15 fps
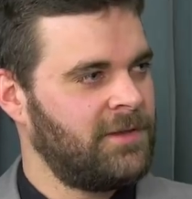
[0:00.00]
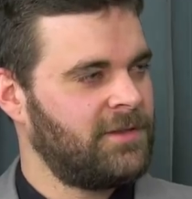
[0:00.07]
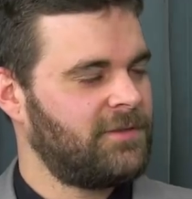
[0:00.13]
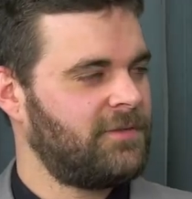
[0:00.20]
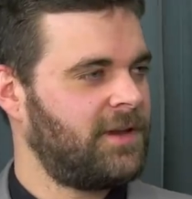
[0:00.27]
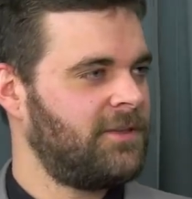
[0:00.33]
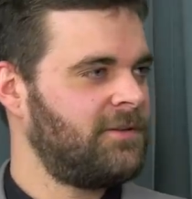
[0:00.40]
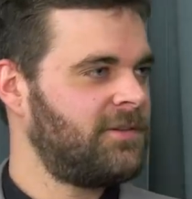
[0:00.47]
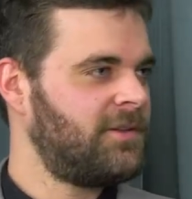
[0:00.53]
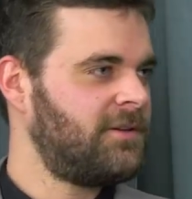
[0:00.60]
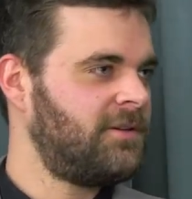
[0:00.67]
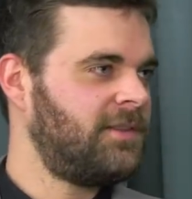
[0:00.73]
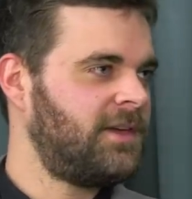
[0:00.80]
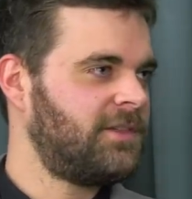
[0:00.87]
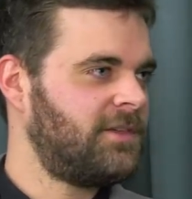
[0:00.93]
Mm-hmm. So Father, is
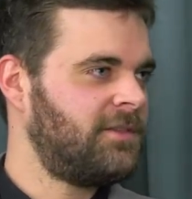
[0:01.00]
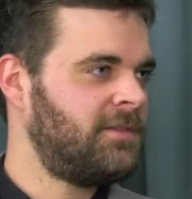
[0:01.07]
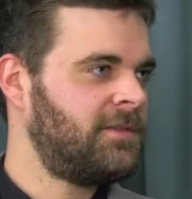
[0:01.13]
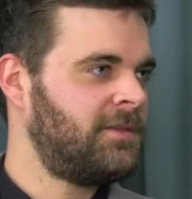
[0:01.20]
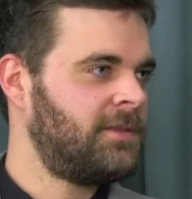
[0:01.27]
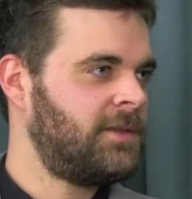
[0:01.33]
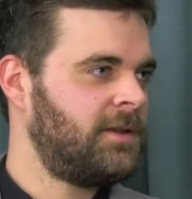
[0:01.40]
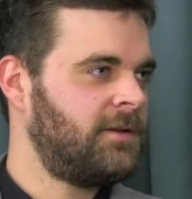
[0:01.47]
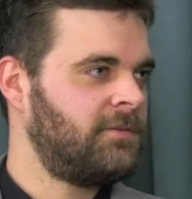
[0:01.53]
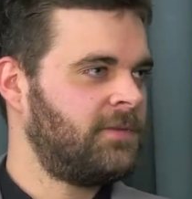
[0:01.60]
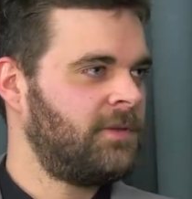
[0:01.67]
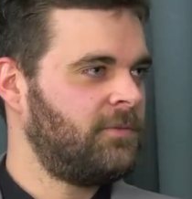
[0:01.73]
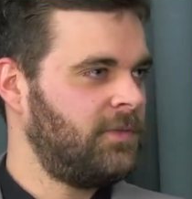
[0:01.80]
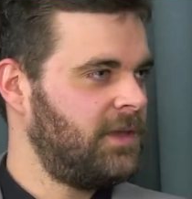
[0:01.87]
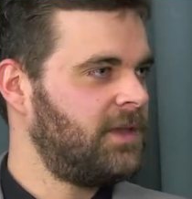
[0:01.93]
there a lesson there
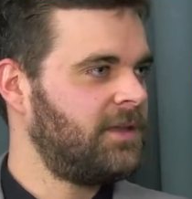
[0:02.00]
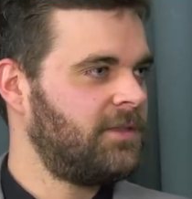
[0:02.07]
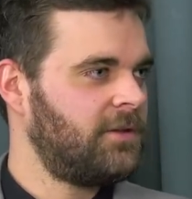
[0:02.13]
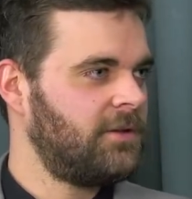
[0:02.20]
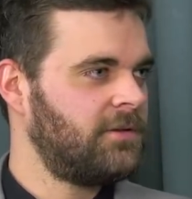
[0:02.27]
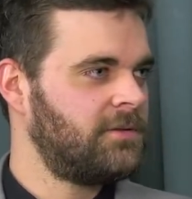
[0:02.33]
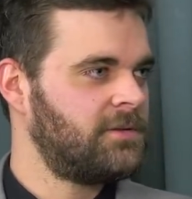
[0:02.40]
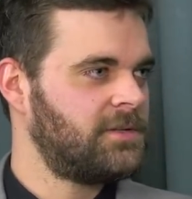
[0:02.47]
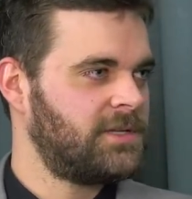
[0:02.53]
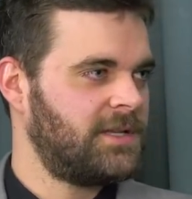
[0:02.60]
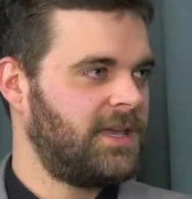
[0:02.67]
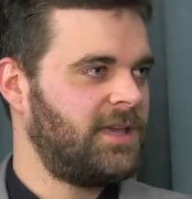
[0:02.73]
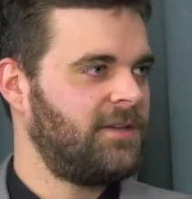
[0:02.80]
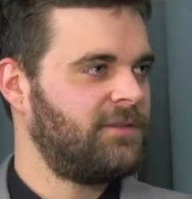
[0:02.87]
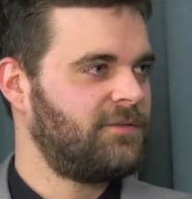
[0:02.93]
that we can learn
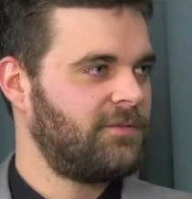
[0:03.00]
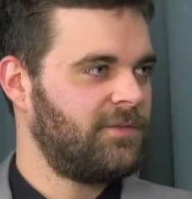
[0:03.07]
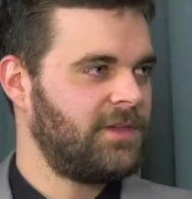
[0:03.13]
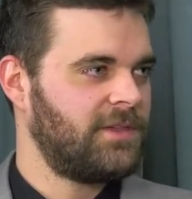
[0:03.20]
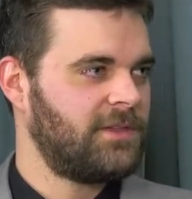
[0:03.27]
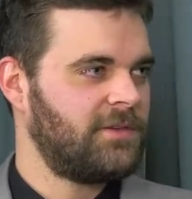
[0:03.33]
today from these